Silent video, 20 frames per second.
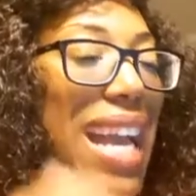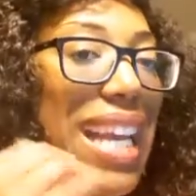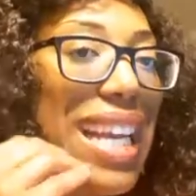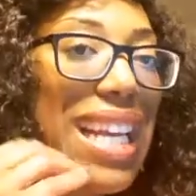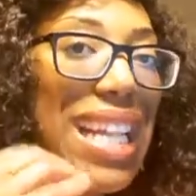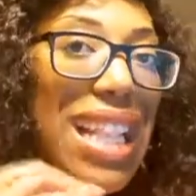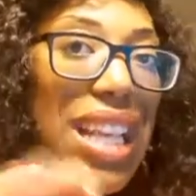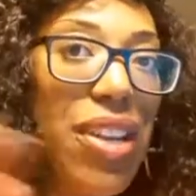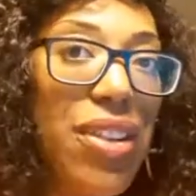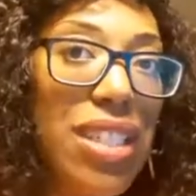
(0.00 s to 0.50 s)
and
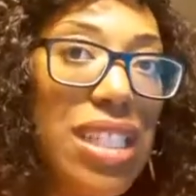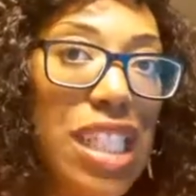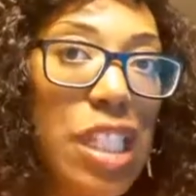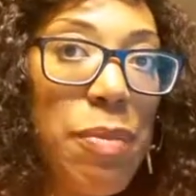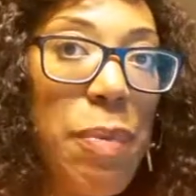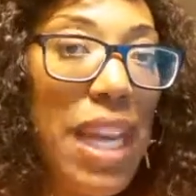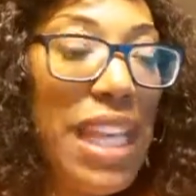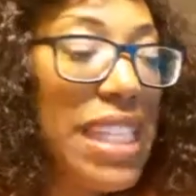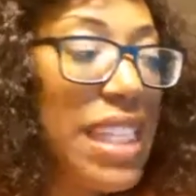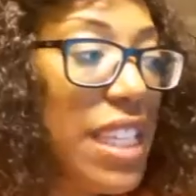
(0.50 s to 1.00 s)
clear the
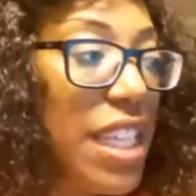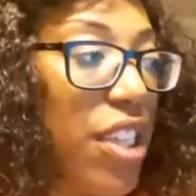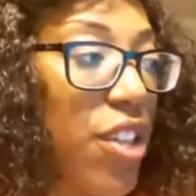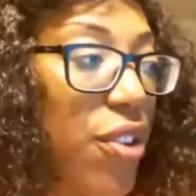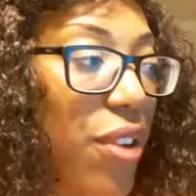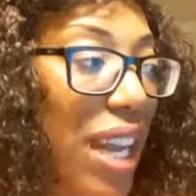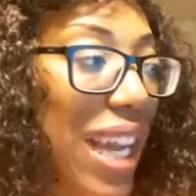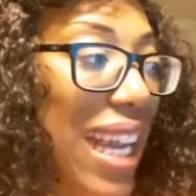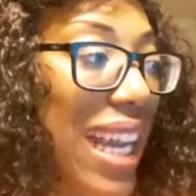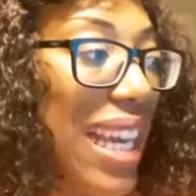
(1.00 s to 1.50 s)
space in
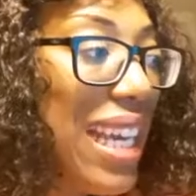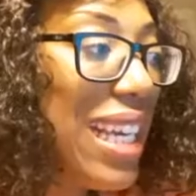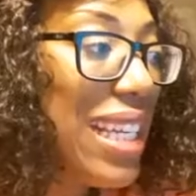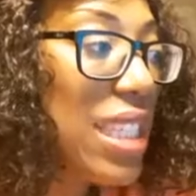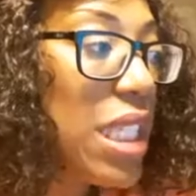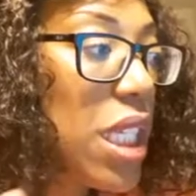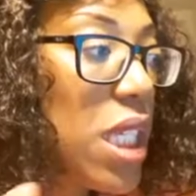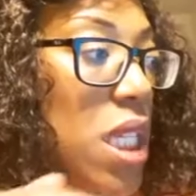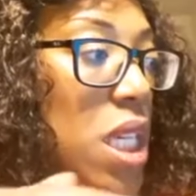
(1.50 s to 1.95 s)
your head.